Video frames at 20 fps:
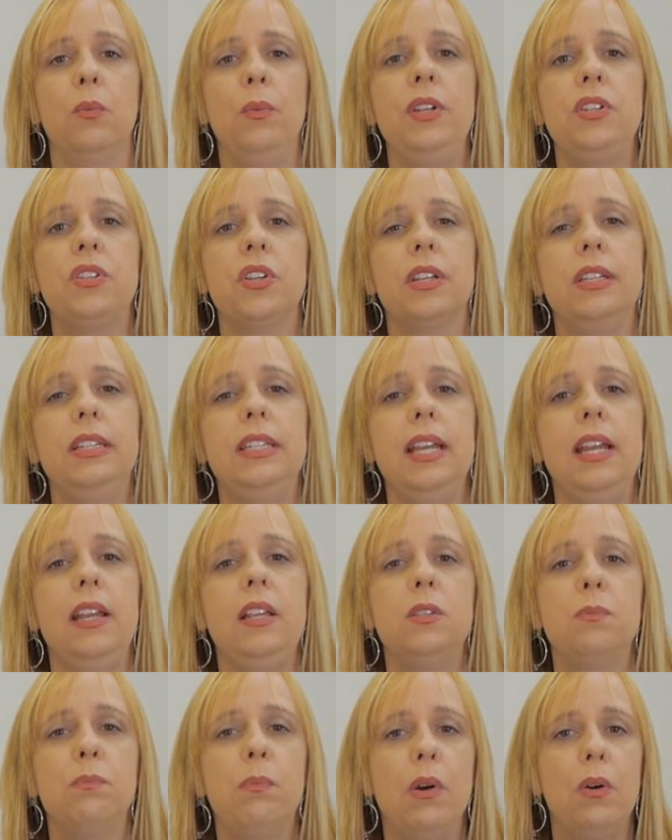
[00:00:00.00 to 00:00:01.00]
which
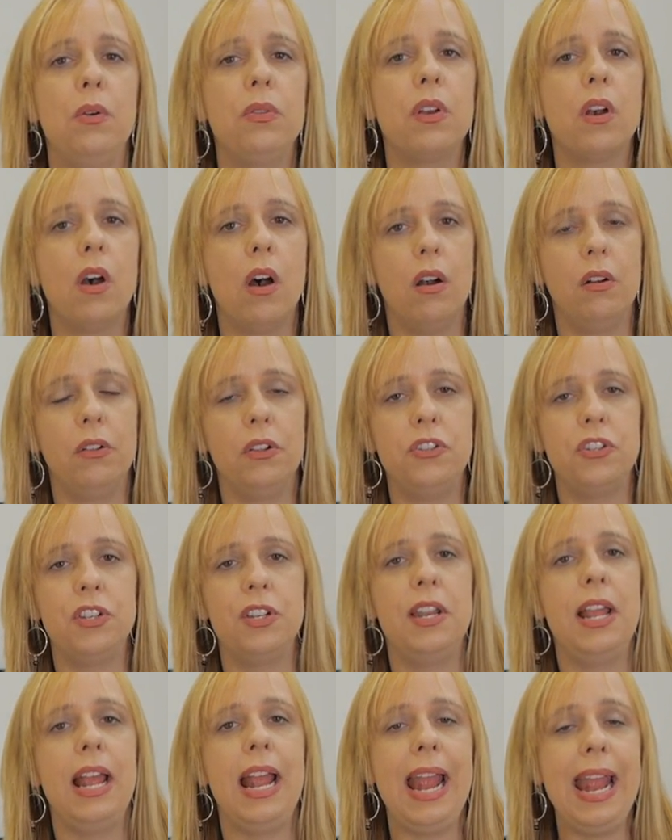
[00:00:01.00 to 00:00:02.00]
contains both
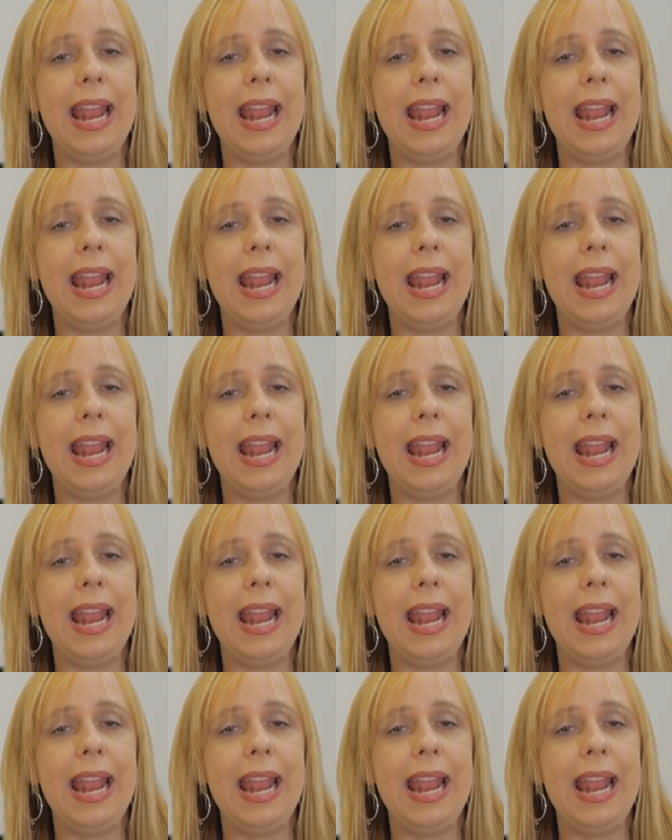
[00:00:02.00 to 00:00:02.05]
collagen